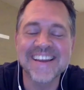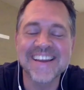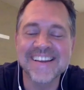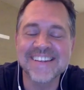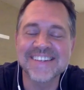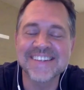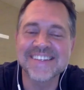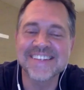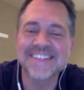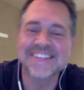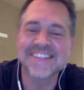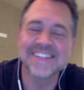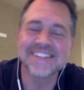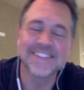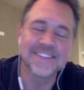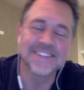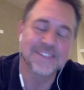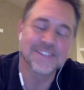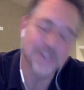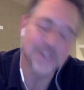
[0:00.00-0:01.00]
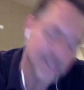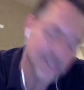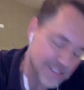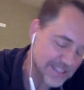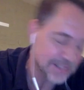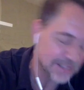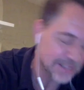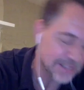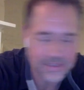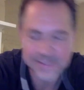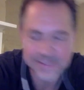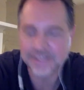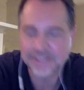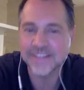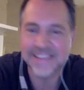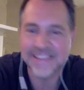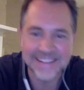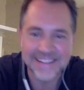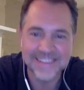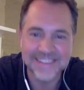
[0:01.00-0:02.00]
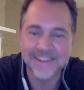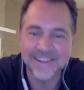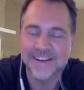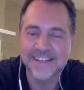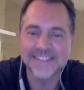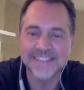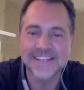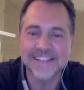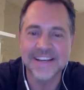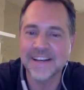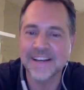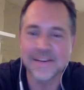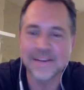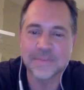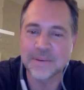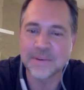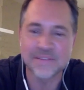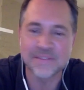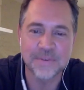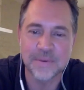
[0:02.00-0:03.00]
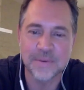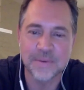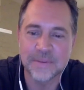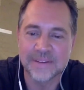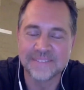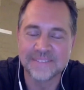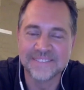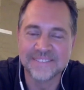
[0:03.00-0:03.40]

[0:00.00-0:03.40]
Aegis and Journey and Christela the in-laws. Say hi to everybody for me.